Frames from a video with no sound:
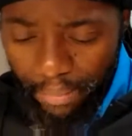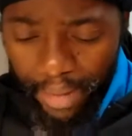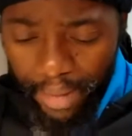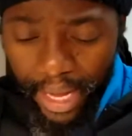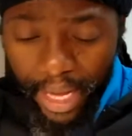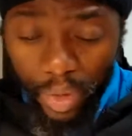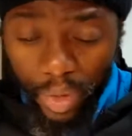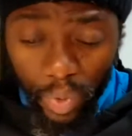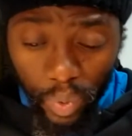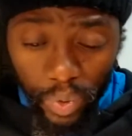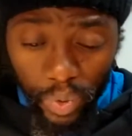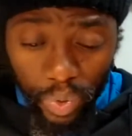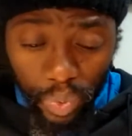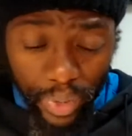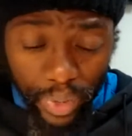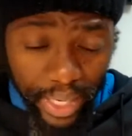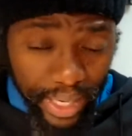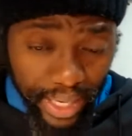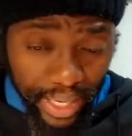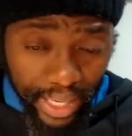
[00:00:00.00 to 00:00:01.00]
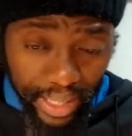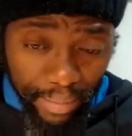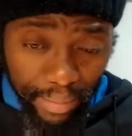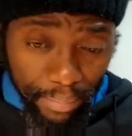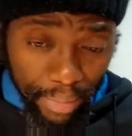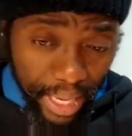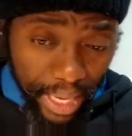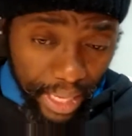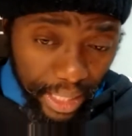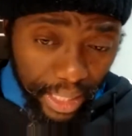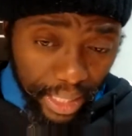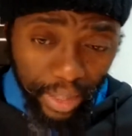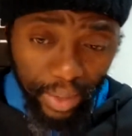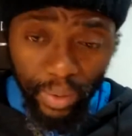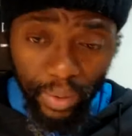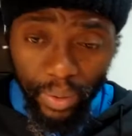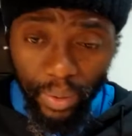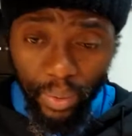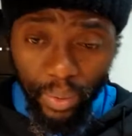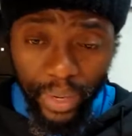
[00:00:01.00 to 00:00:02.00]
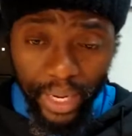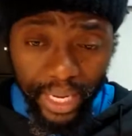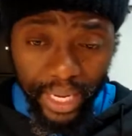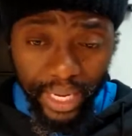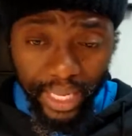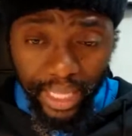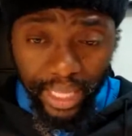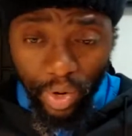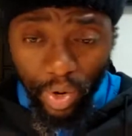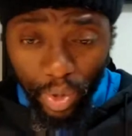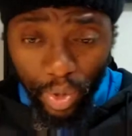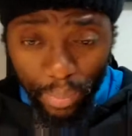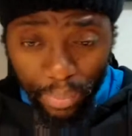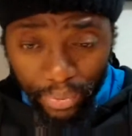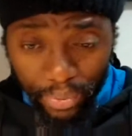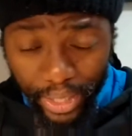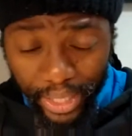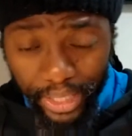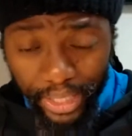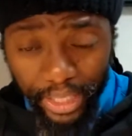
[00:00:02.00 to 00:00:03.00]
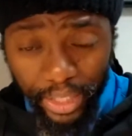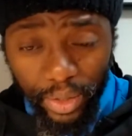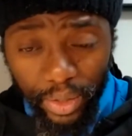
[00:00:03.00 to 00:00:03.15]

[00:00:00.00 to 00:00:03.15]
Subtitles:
man who's working in the bank or working in the corporate.